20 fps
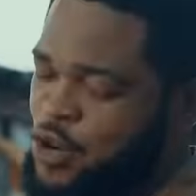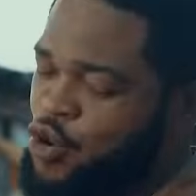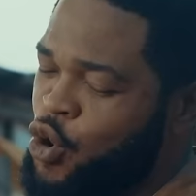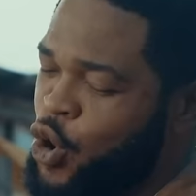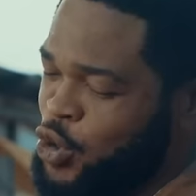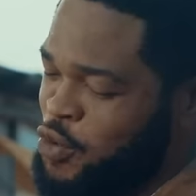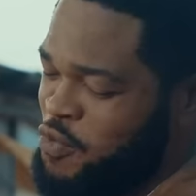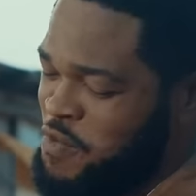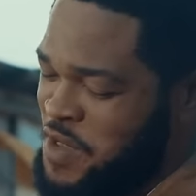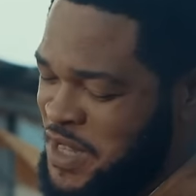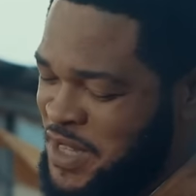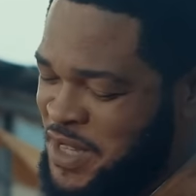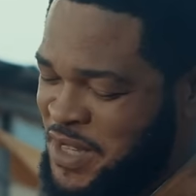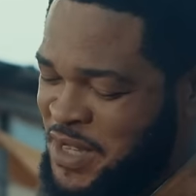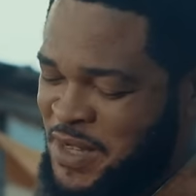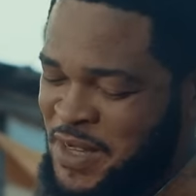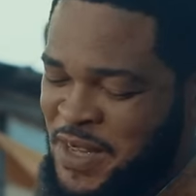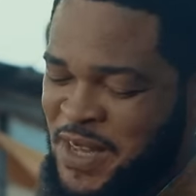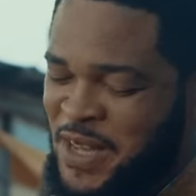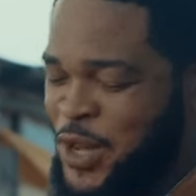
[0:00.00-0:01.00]
goat meat,
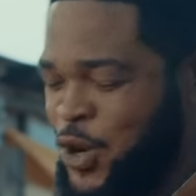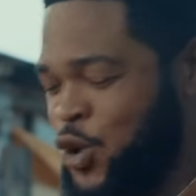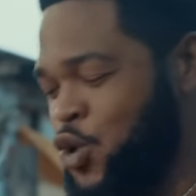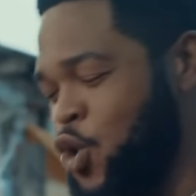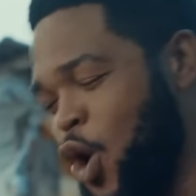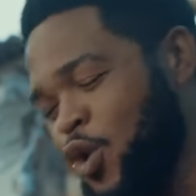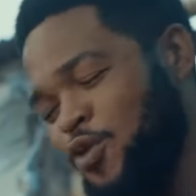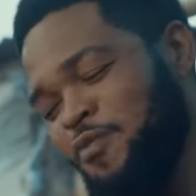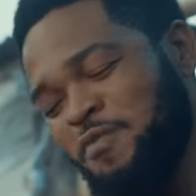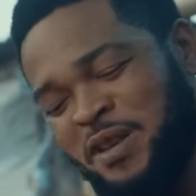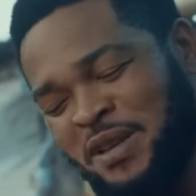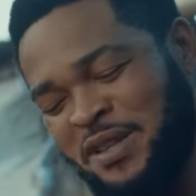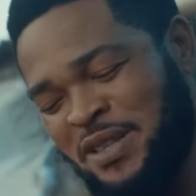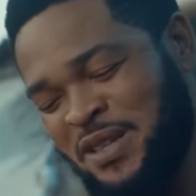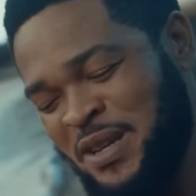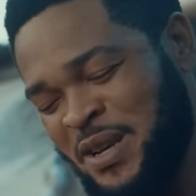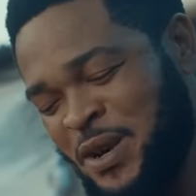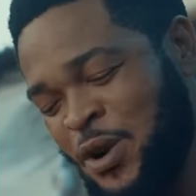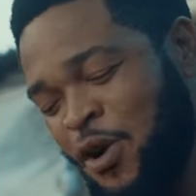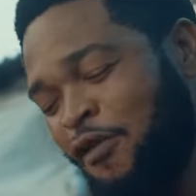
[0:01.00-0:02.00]
dog
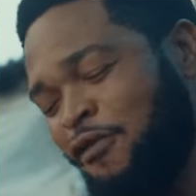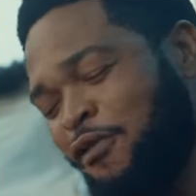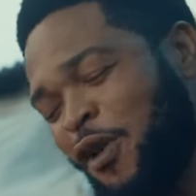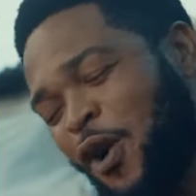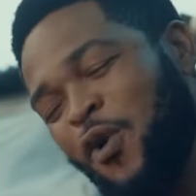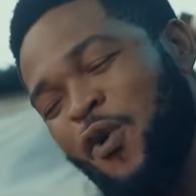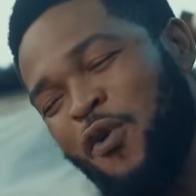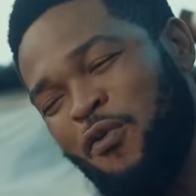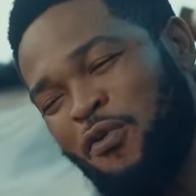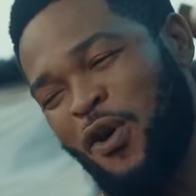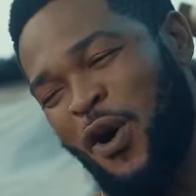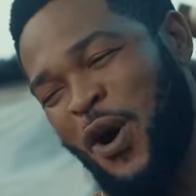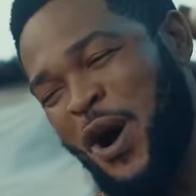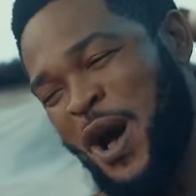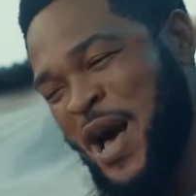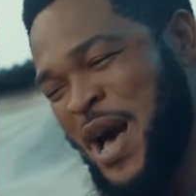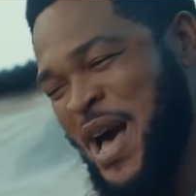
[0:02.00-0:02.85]
meat, for over.